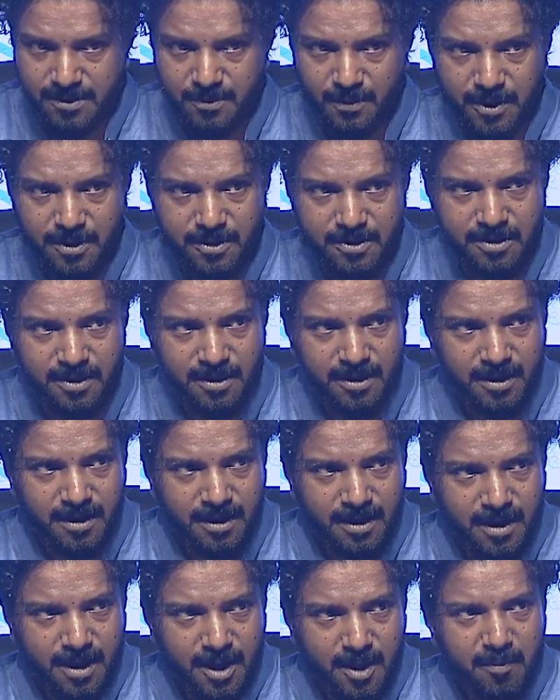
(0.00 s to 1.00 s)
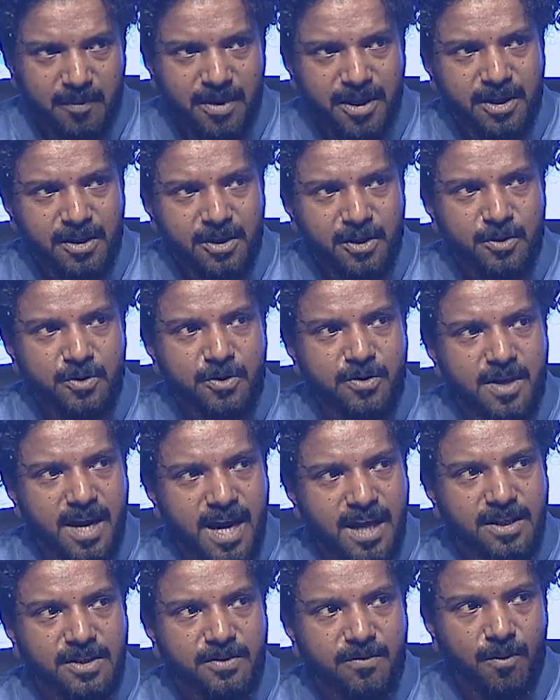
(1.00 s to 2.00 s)
which begin to
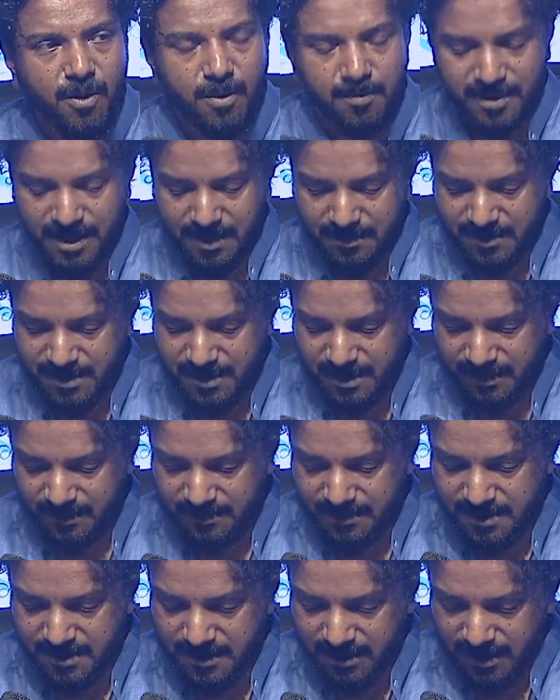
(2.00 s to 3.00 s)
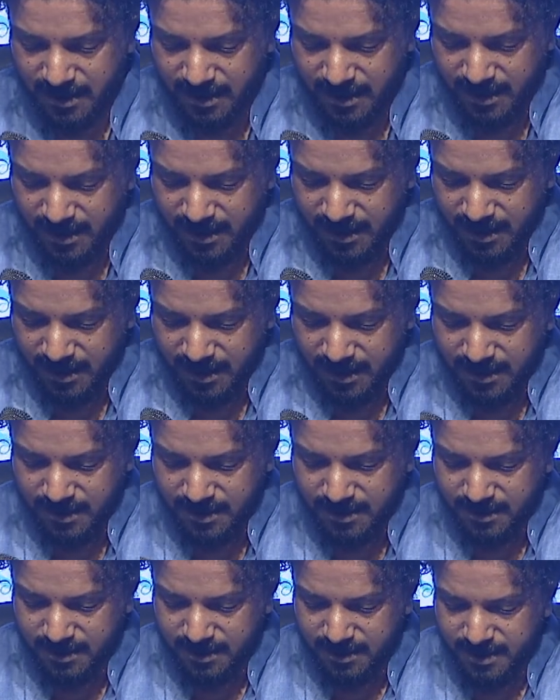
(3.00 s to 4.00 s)
transform themselves.
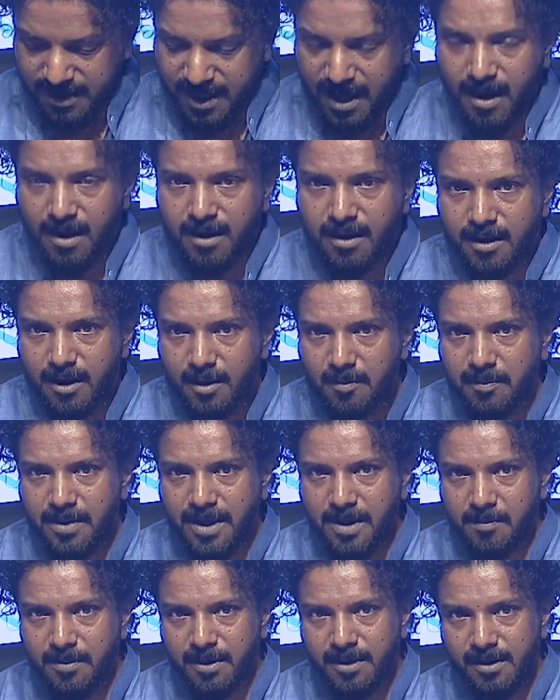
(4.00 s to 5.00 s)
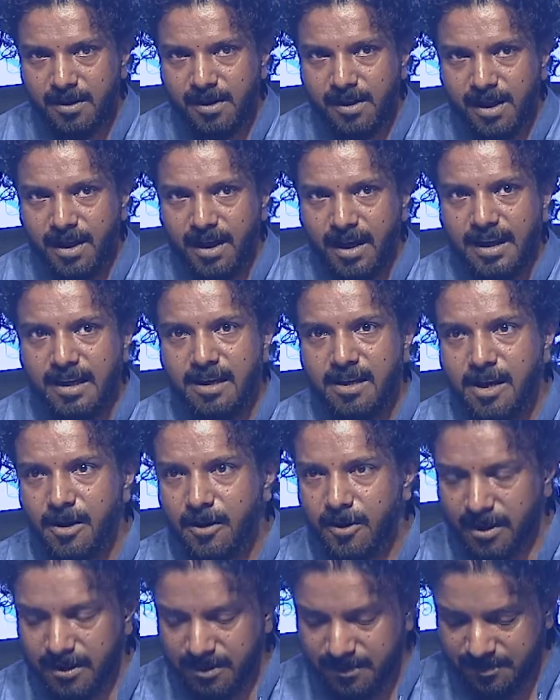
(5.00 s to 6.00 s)
They are a people in error.